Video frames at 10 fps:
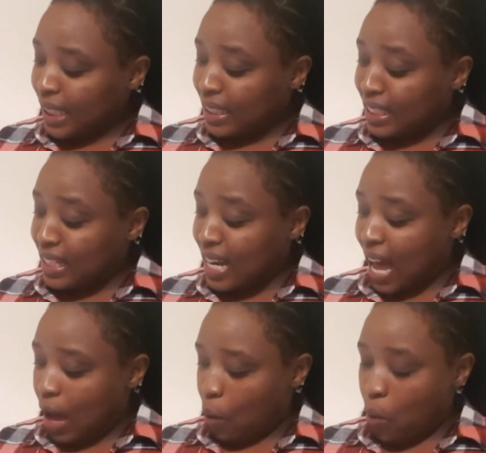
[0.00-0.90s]

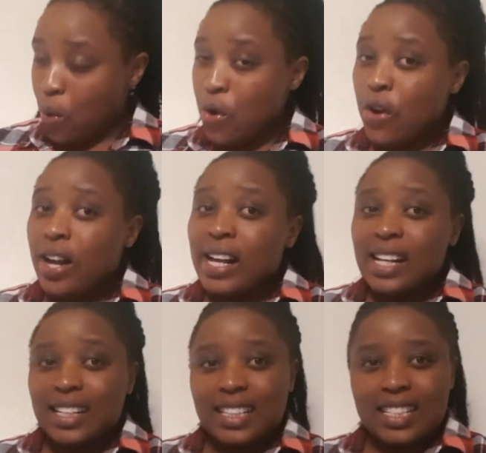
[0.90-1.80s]
Now,
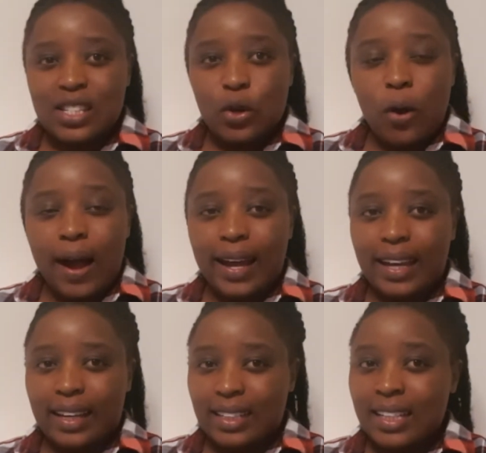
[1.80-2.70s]
let's go
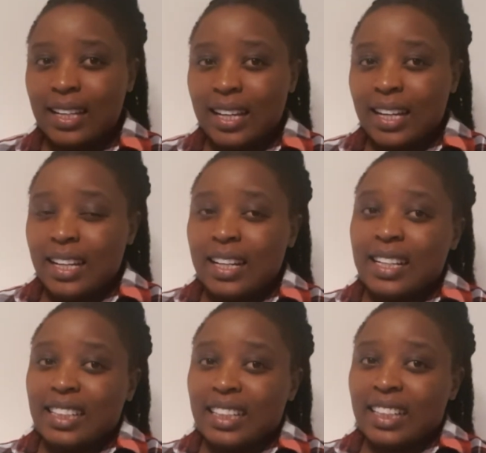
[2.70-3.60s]
ahead.
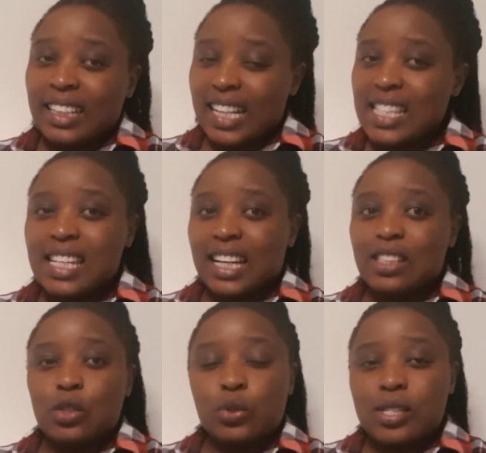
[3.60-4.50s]
Let's get
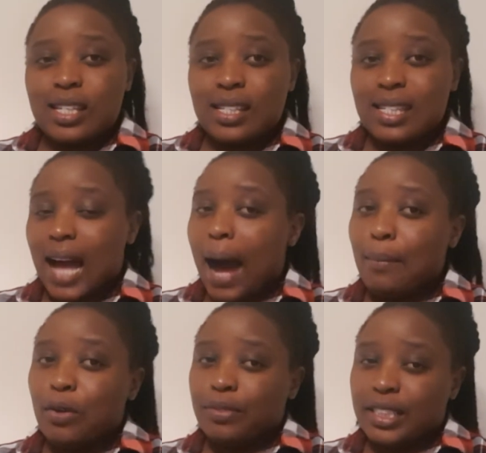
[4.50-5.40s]
to see some
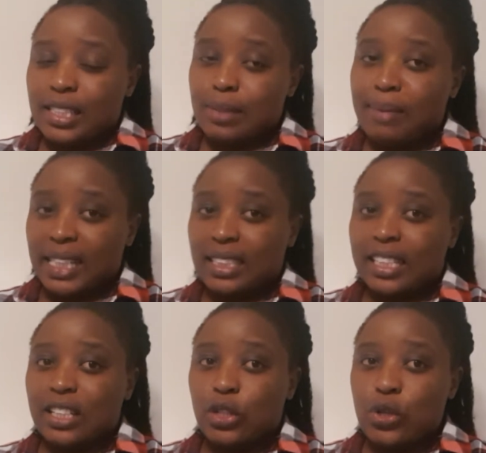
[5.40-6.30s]
of these
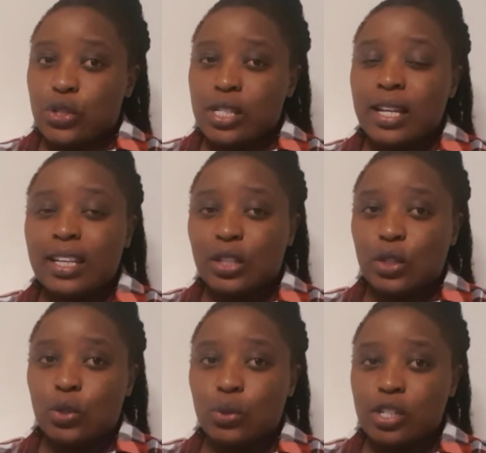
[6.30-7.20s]
materials
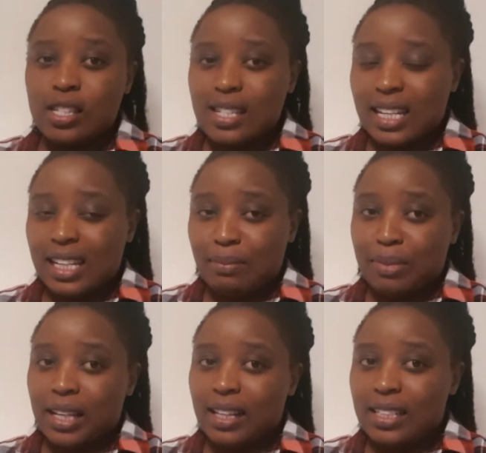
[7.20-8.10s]
used in
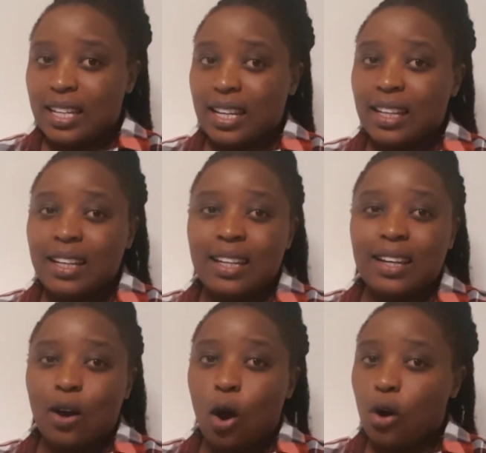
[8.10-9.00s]
building
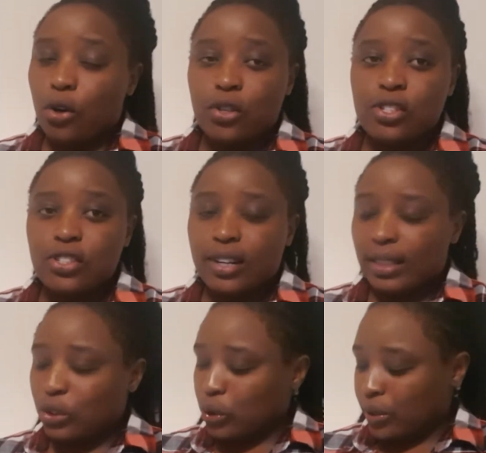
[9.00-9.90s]
or
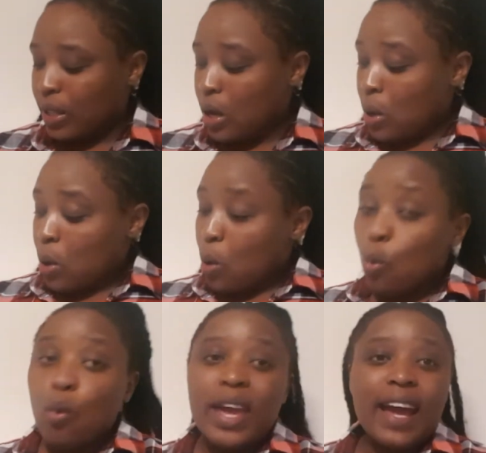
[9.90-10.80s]
construction.
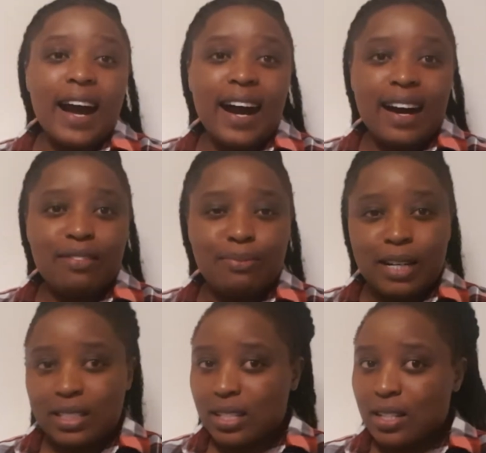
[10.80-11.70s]
We have
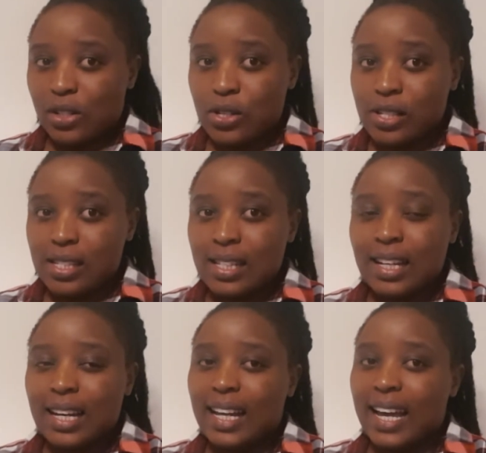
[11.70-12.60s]
materials
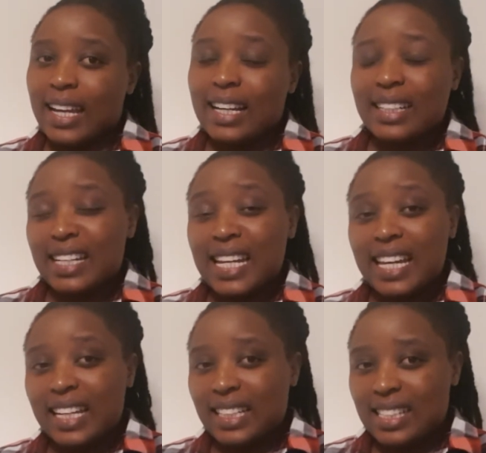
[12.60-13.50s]
like
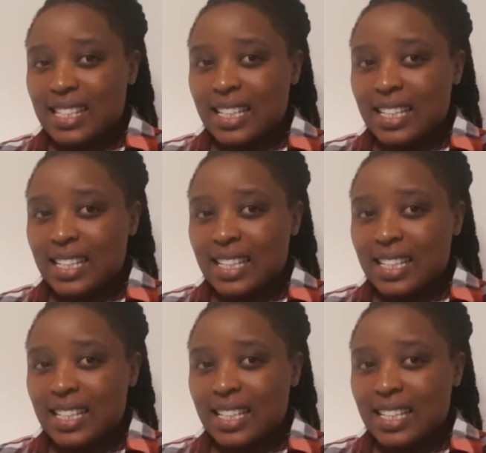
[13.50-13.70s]
nails.